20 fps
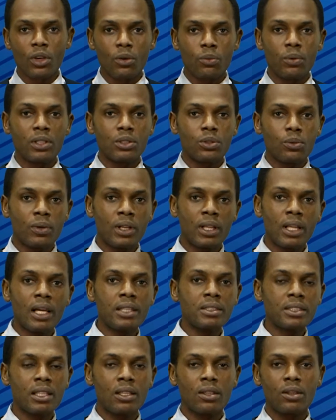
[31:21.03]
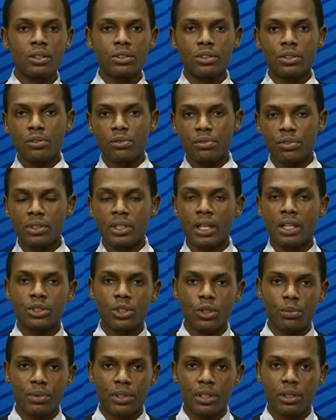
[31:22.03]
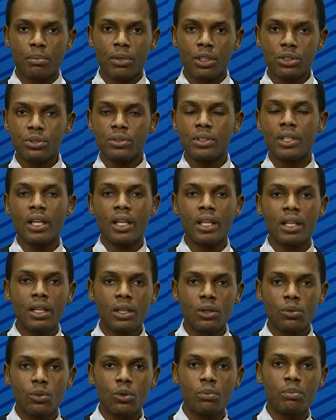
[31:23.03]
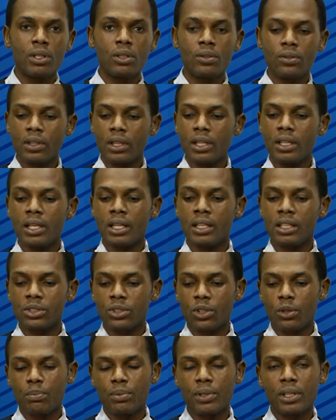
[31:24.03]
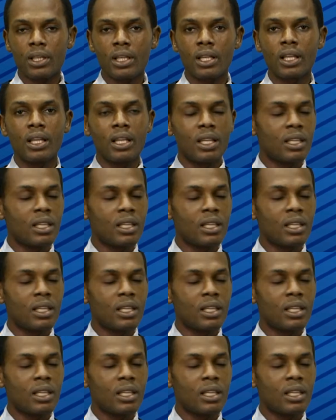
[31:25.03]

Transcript: We learned a lot from that topic, but today we'll be looking at the topic,